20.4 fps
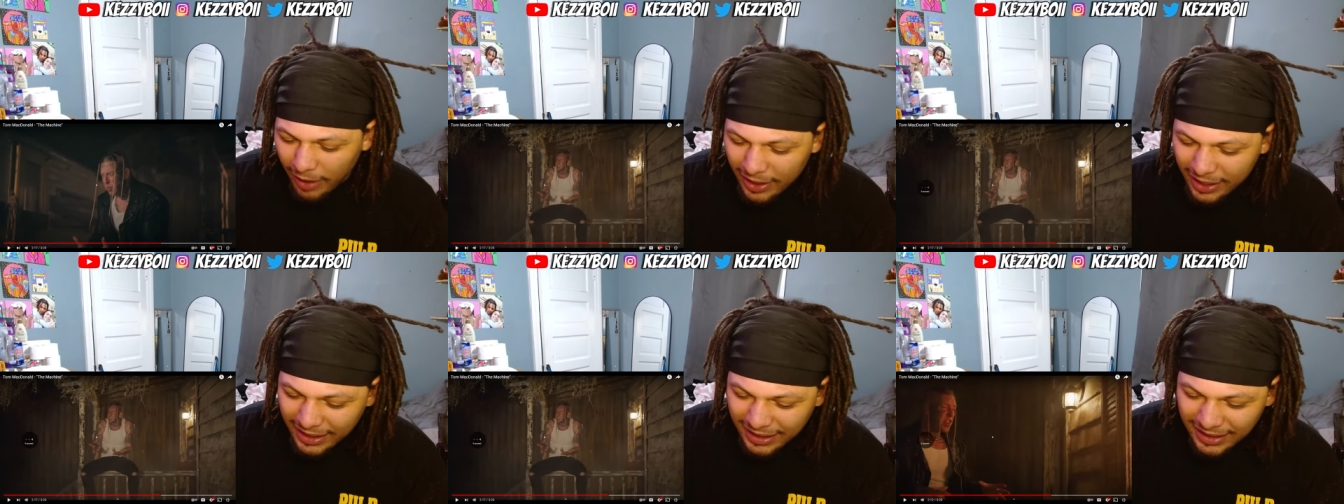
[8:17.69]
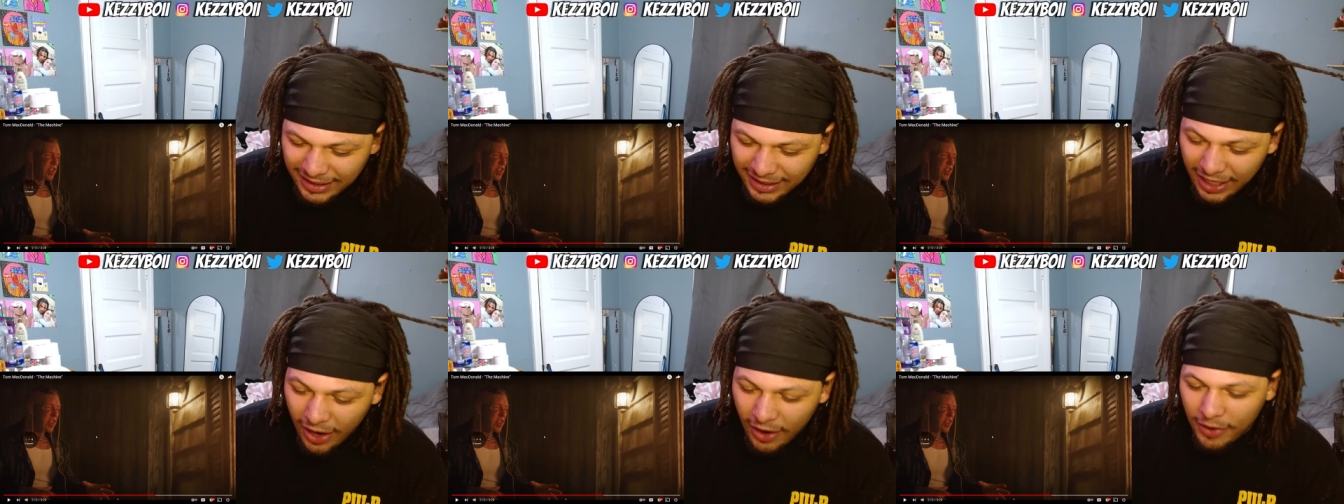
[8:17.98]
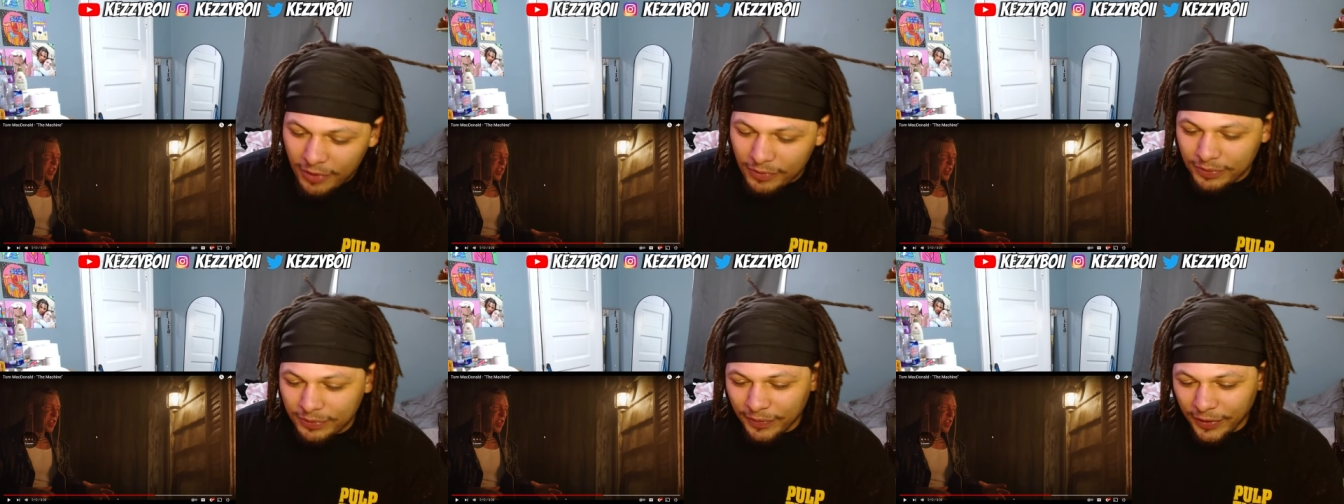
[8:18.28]
This
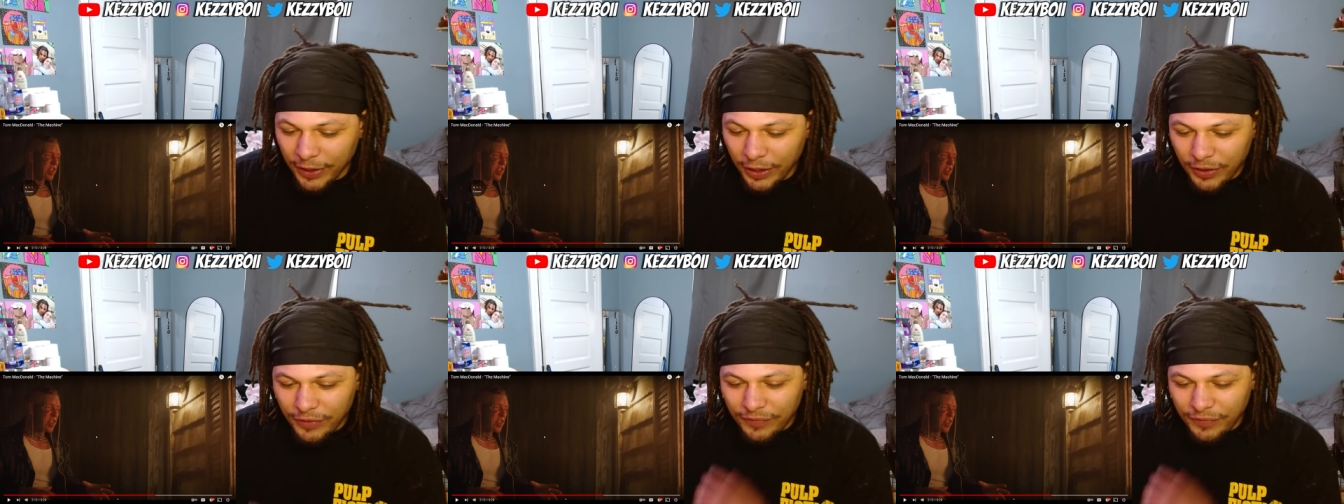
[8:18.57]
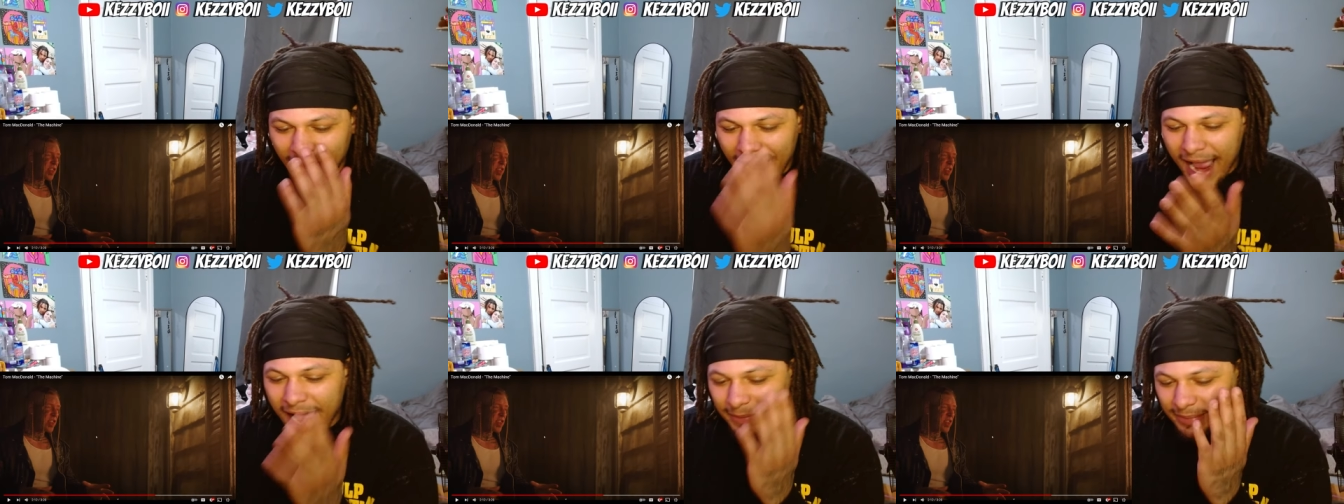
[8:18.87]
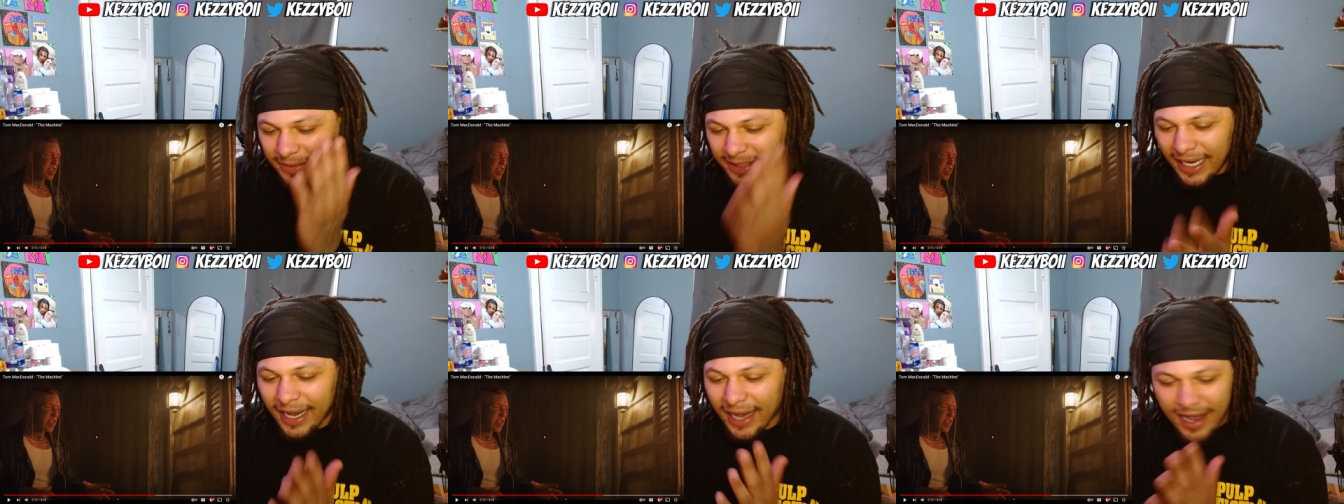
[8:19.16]
yo, real rap,
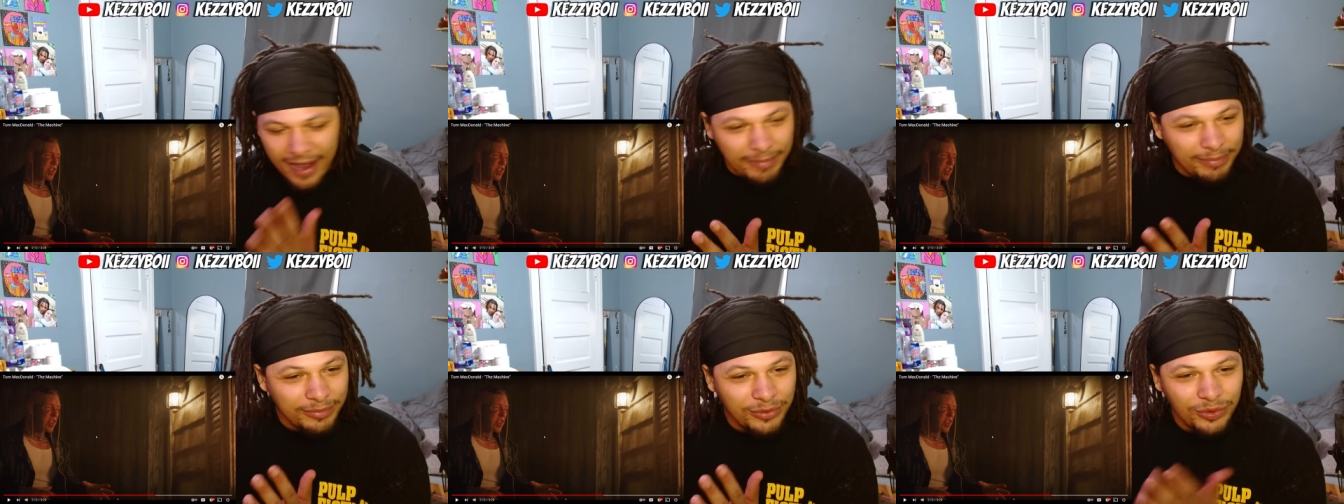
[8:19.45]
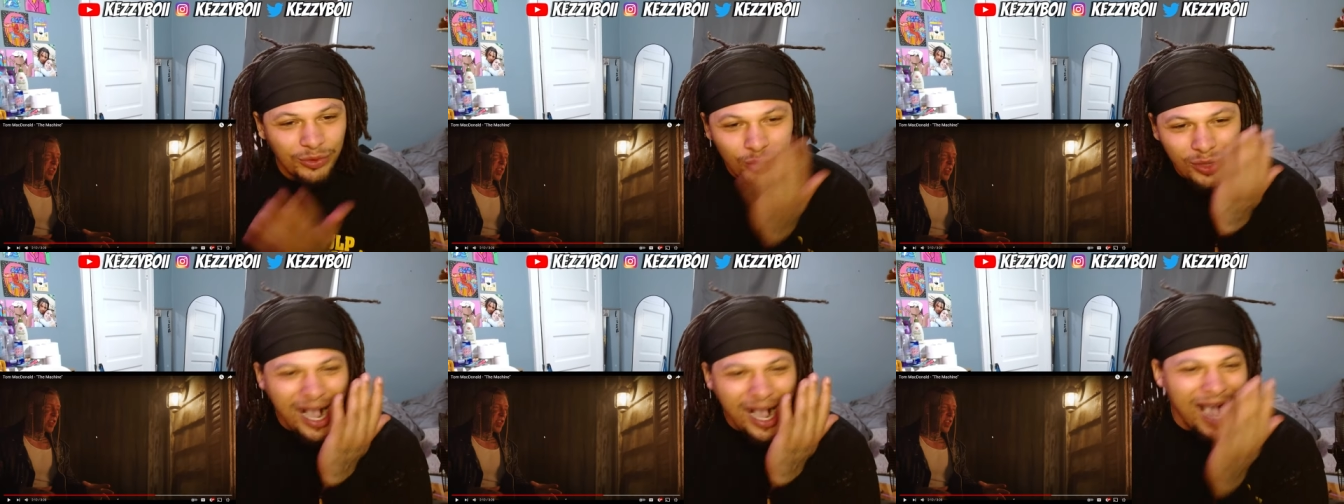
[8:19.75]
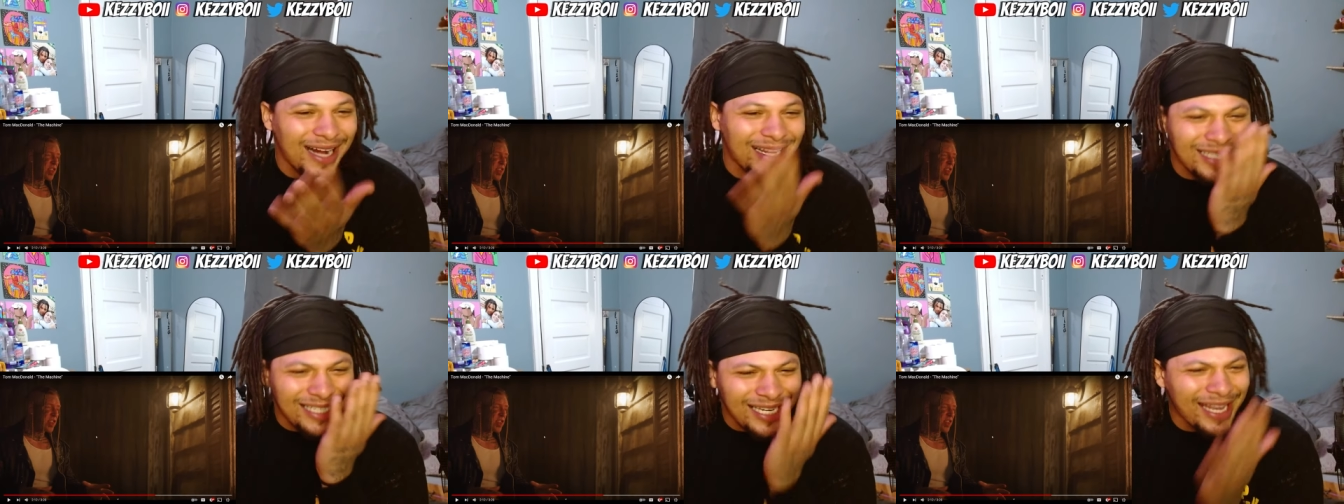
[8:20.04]
Tom. You
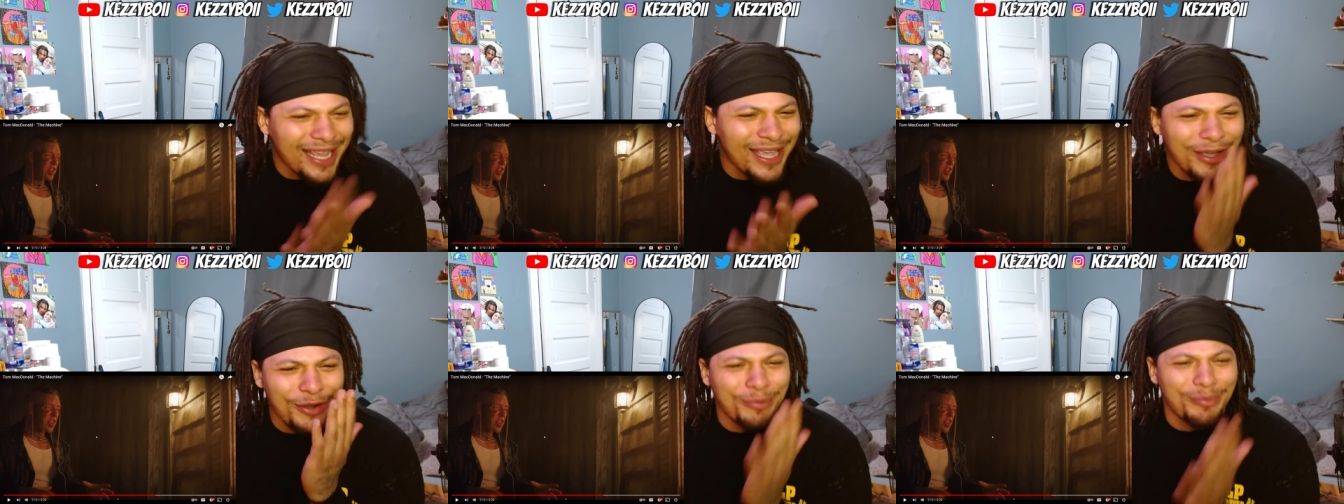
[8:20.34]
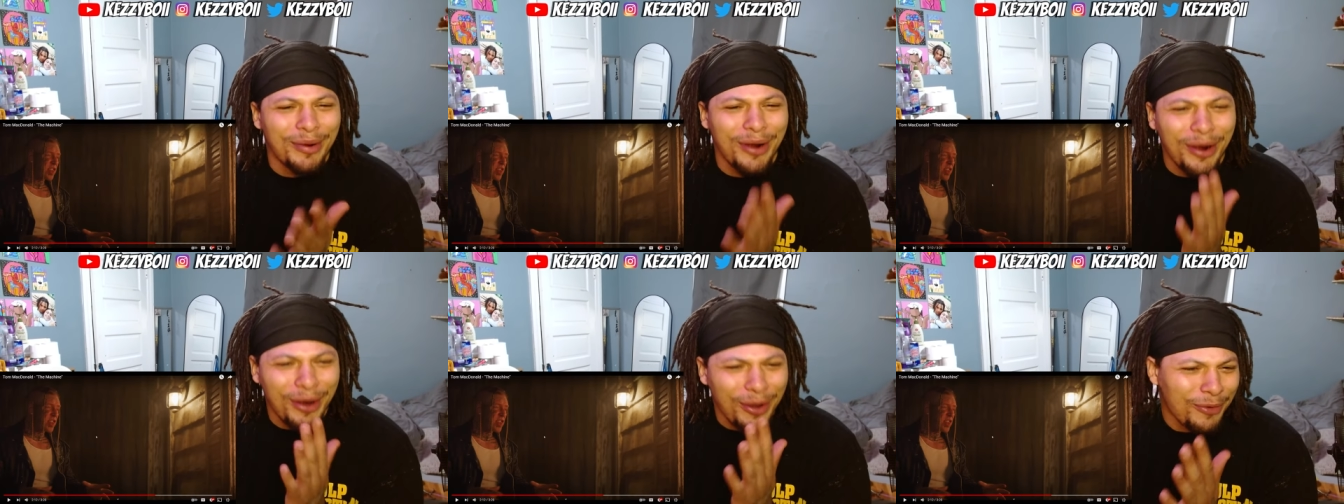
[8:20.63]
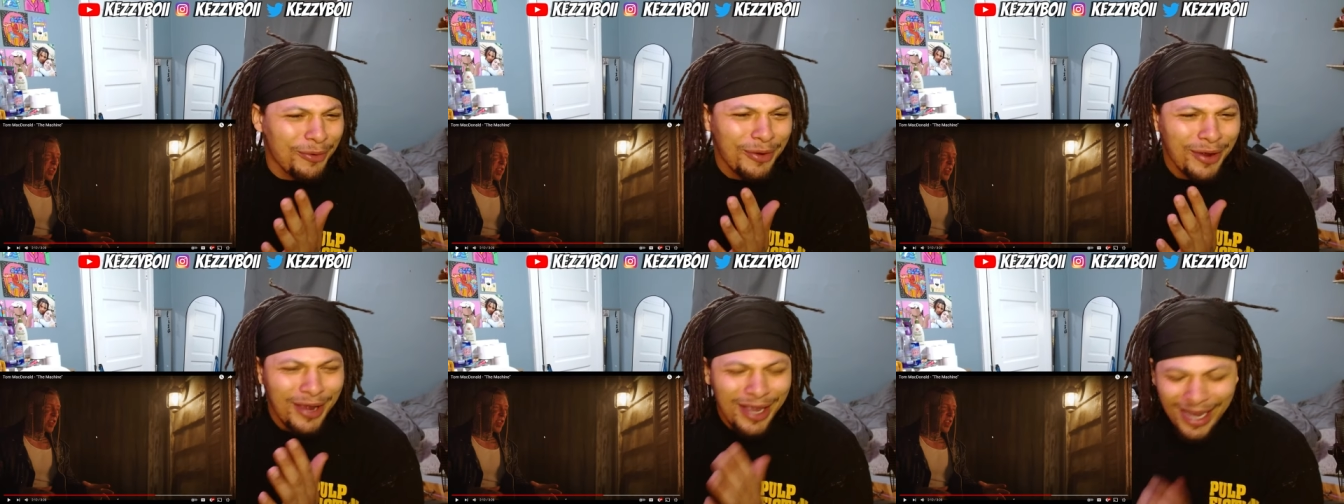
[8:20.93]
gotta chill, bro.